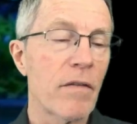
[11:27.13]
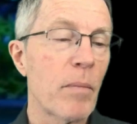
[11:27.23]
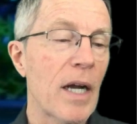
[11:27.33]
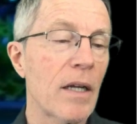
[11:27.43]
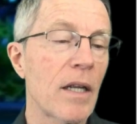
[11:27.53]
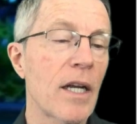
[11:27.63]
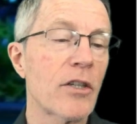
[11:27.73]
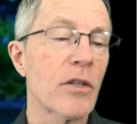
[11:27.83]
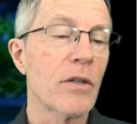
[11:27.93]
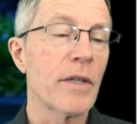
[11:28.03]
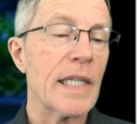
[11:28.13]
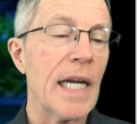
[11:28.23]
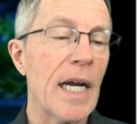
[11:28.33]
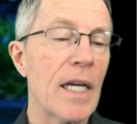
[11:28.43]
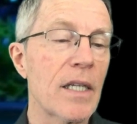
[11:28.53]
of biological
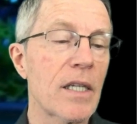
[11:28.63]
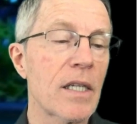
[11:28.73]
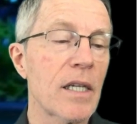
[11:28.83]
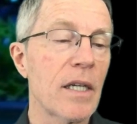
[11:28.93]
dots